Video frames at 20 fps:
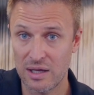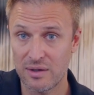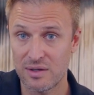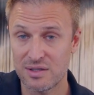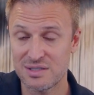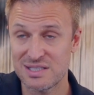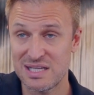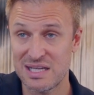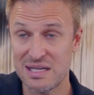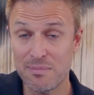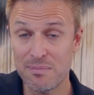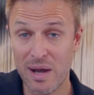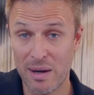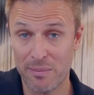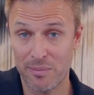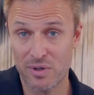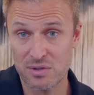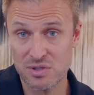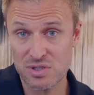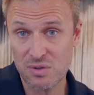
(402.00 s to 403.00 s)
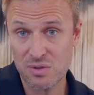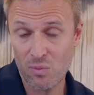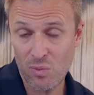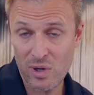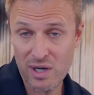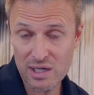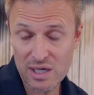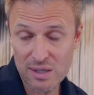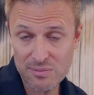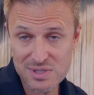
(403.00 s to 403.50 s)
team members when
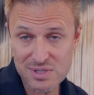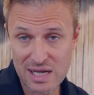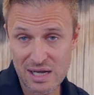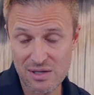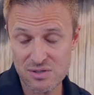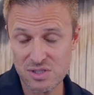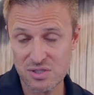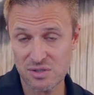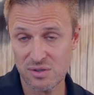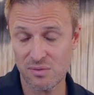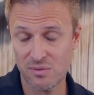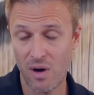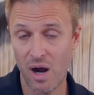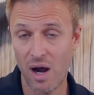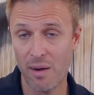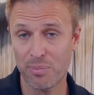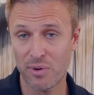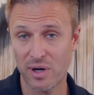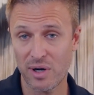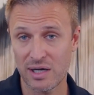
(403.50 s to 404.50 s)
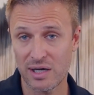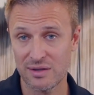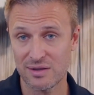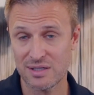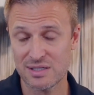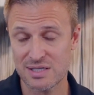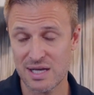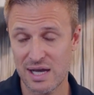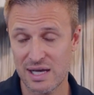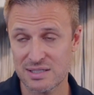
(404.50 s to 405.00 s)
it comes down to operating
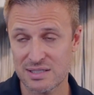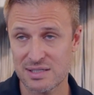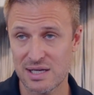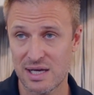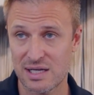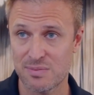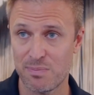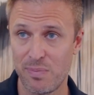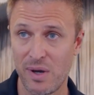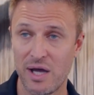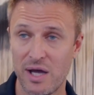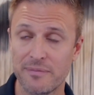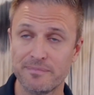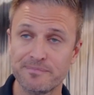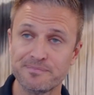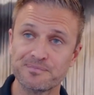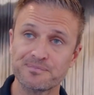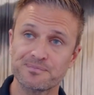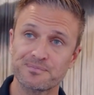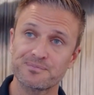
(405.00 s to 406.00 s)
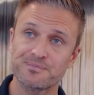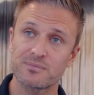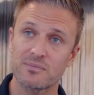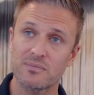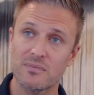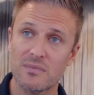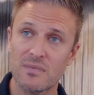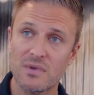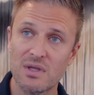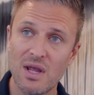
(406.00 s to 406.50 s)
these assets. But
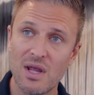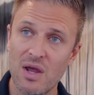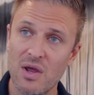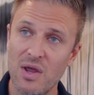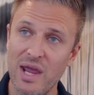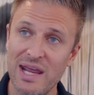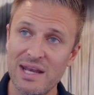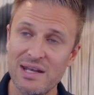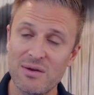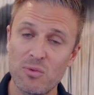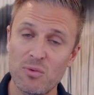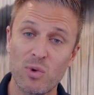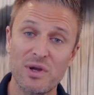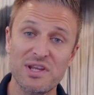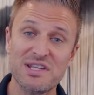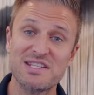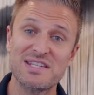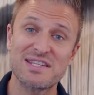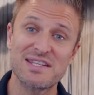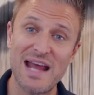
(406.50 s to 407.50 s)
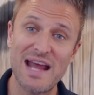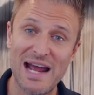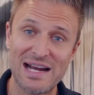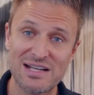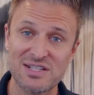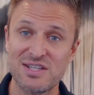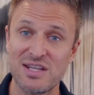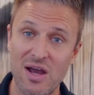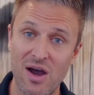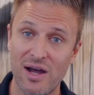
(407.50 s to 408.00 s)
it really stacks
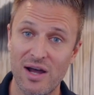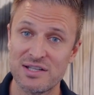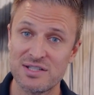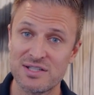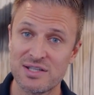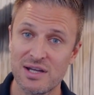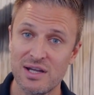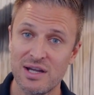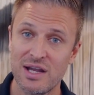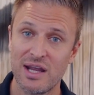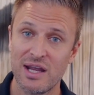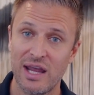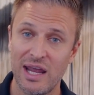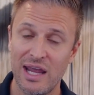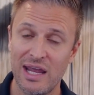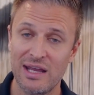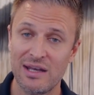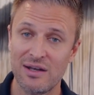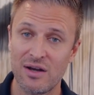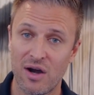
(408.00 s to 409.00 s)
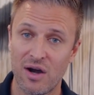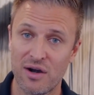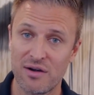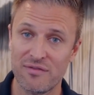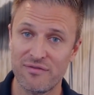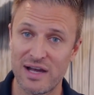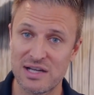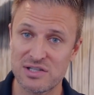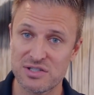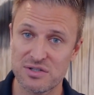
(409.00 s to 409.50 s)
the odds in our
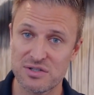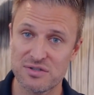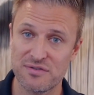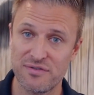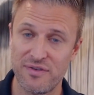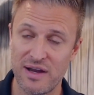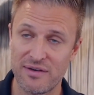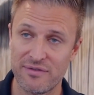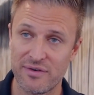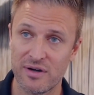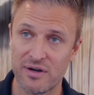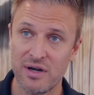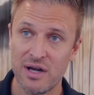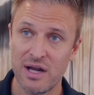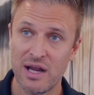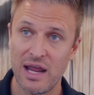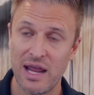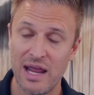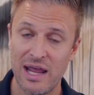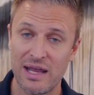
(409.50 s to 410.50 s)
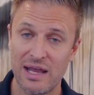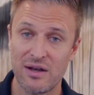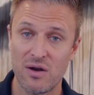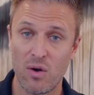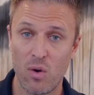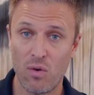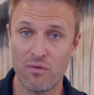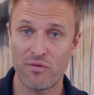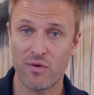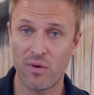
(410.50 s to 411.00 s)
investors' favor, and
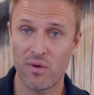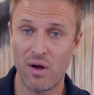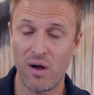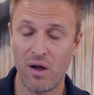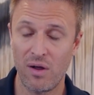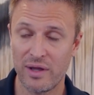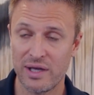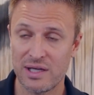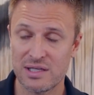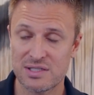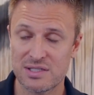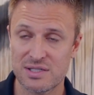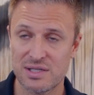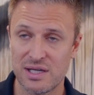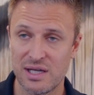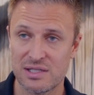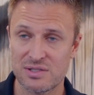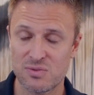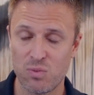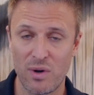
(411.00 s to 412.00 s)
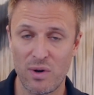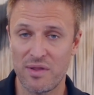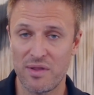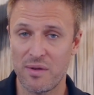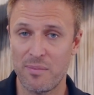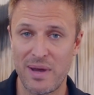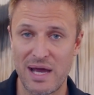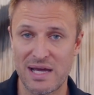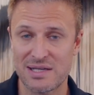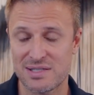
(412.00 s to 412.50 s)
overall, it's one of the
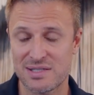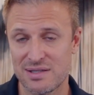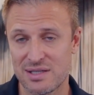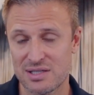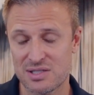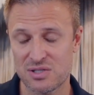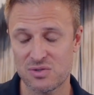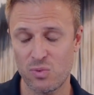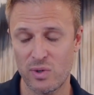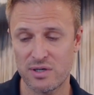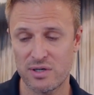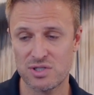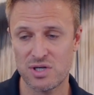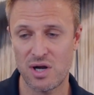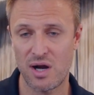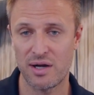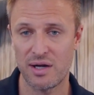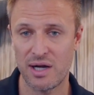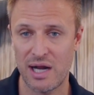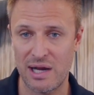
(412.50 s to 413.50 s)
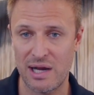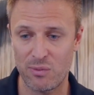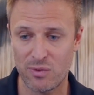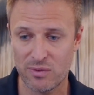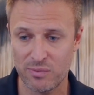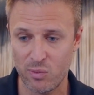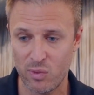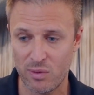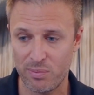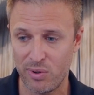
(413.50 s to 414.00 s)
best. And this is where John and I
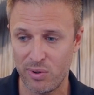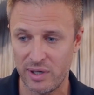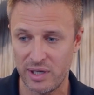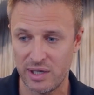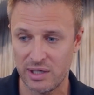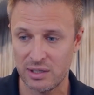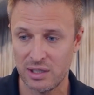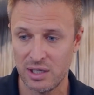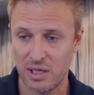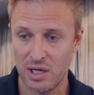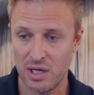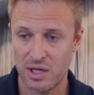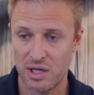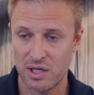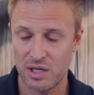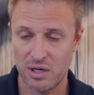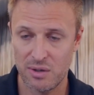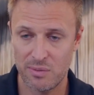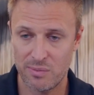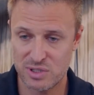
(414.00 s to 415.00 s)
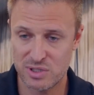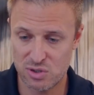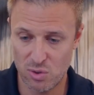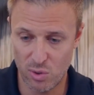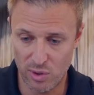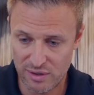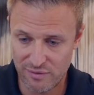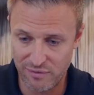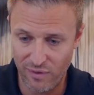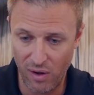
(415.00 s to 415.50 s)
we're putting
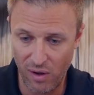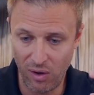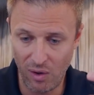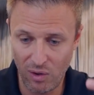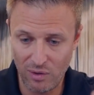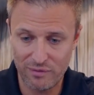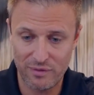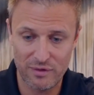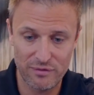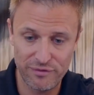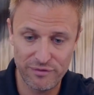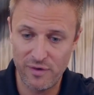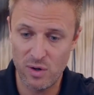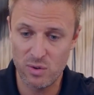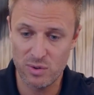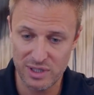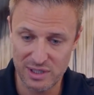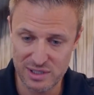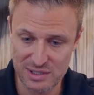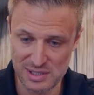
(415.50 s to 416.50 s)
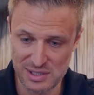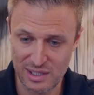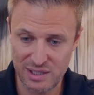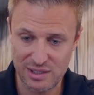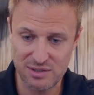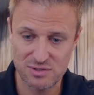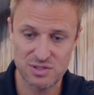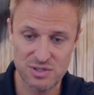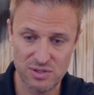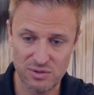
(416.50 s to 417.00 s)
majority of all of our focus
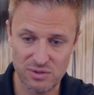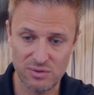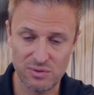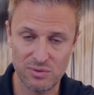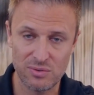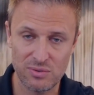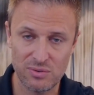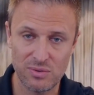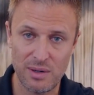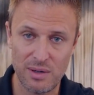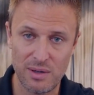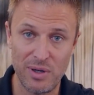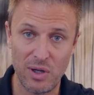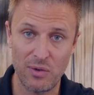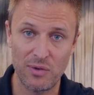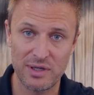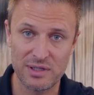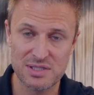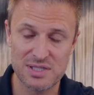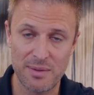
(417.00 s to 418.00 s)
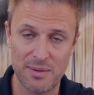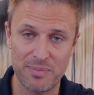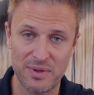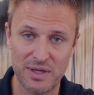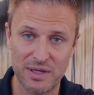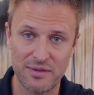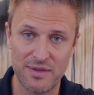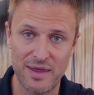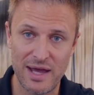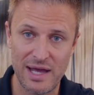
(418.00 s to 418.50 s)
into building
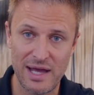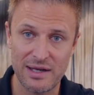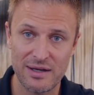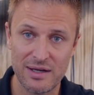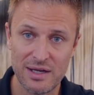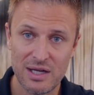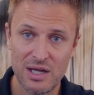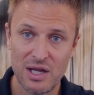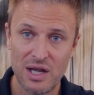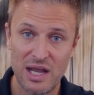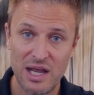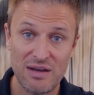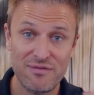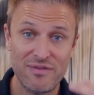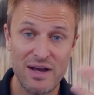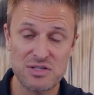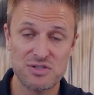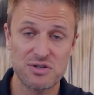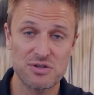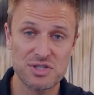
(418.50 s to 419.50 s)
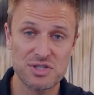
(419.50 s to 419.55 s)
something that investors